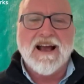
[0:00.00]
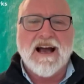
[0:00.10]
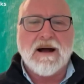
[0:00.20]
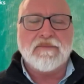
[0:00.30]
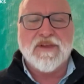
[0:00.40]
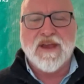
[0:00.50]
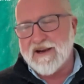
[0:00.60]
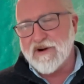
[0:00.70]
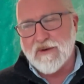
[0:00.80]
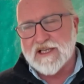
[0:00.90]
Thank
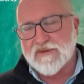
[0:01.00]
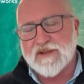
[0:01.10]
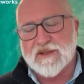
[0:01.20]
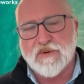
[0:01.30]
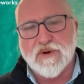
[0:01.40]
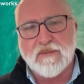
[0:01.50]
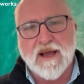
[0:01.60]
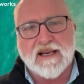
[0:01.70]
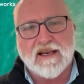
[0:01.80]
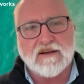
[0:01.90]
you very much for the support in
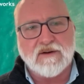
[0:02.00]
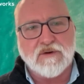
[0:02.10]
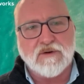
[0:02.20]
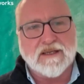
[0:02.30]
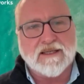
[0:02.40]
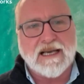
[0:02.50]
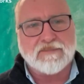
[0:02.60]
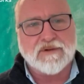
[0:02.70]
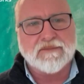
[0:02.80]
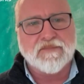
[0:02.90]
making all this
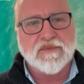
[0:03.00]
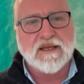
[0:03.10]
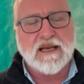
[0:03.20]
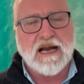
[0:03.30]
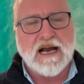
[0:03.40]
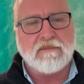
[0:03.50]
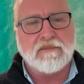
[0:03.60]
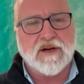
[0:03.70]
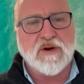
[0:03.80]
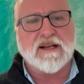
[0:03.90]
happen.
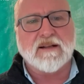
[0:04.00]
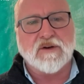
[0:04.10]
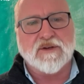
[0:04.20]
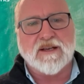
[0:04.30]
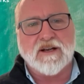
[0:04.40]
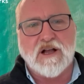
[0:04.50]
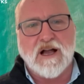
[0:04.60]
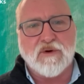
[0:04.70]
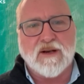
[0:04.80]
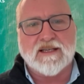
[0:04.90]
But critically also,
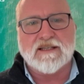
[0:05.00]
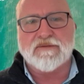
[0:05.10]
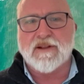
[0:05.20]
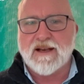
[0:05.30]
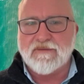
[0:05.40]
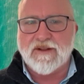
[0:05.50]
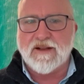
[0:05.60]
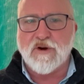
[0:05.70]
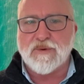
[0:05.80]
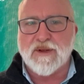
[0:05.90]
Climateworks is a
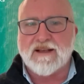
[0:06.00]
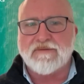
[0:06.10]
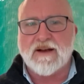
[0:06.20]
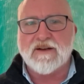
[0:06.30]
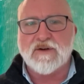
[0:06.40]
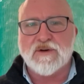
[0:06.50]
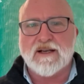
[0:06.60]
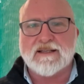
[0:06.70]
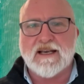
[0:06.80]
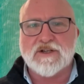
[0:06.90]
philanthropically funded
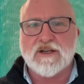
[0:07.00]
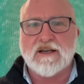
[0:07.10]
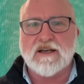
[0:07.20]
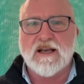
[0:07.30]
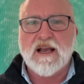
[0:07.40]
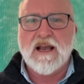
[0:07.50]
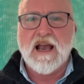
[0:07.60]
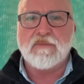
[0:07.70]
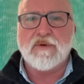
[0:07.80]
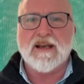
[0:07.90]
organisation,
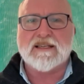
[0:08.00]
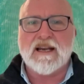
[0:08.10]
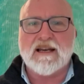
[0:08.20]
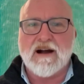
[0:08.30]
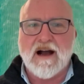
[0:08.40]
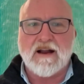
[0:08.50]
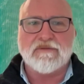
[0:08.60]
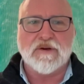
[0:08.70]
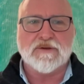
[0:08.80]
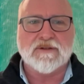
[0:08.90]
and we extend our
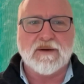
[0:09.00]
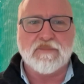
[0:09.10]
heartfelt